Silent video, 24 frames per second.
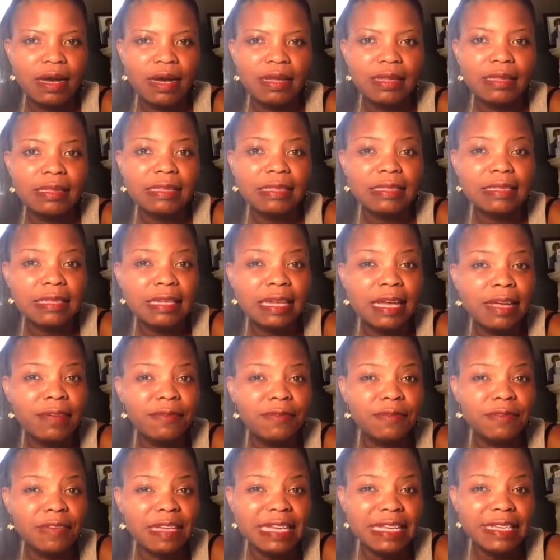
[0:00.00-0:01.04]
This
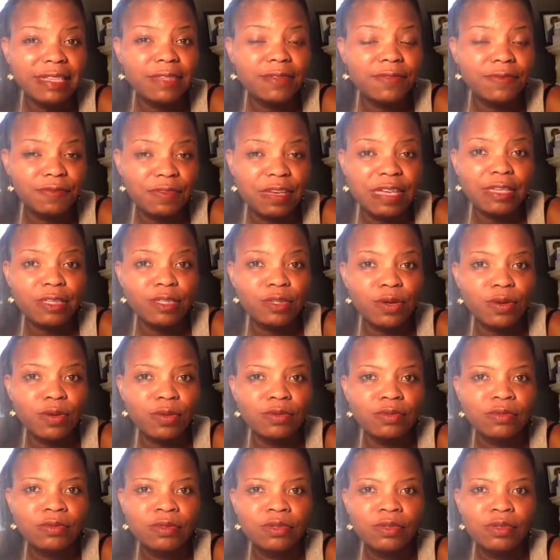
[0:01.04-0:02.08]
life is fatal.
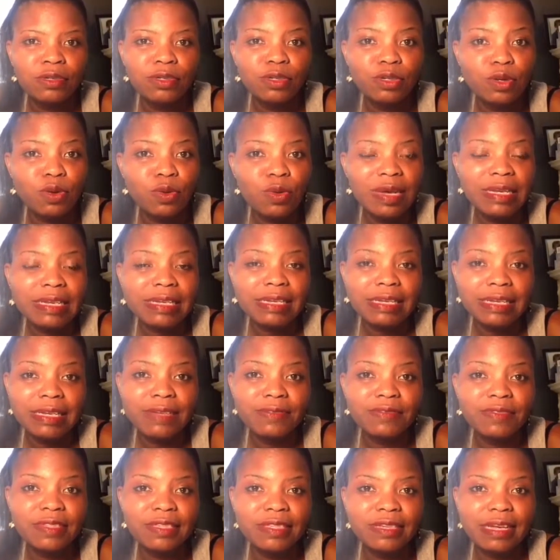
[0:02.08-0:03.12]
No one
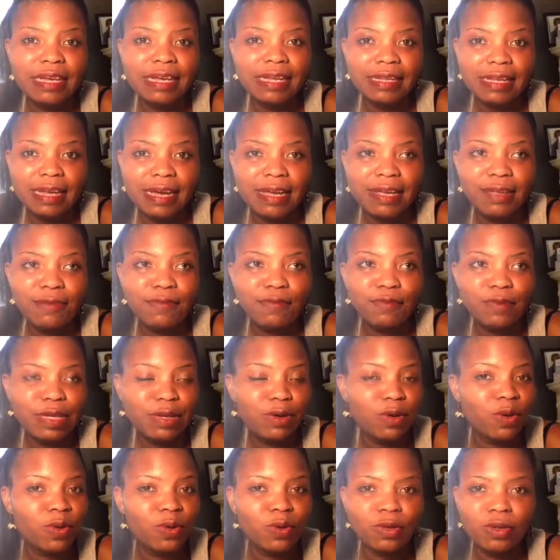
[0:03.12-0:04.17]
lives alive. We
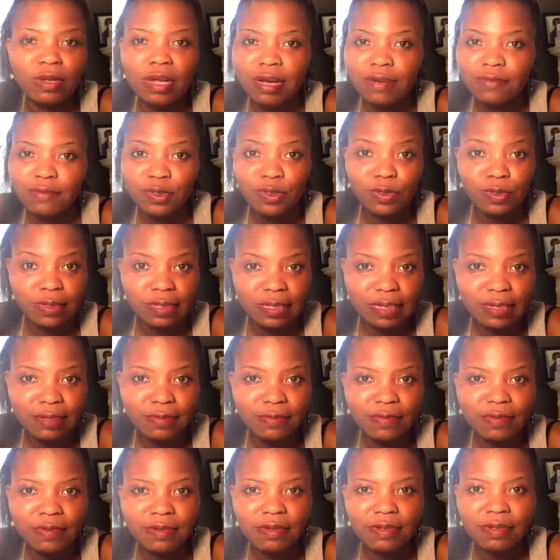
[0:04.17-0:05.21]
all have to
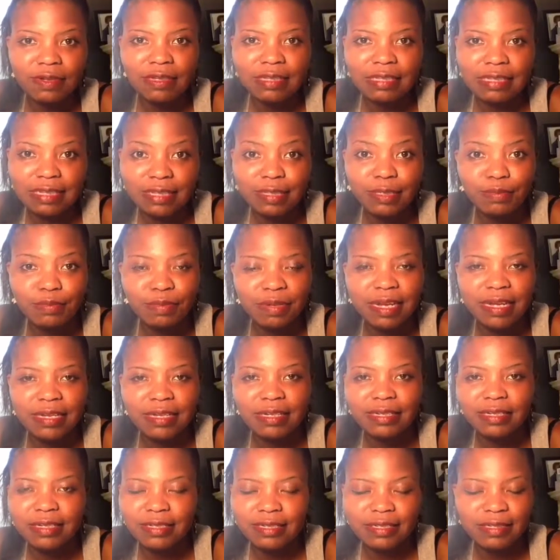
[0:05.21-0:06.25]
leave this
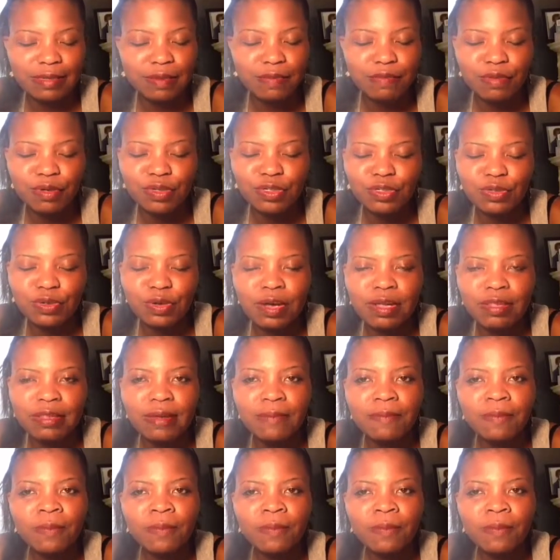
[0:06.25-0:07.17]
planet at some point or other.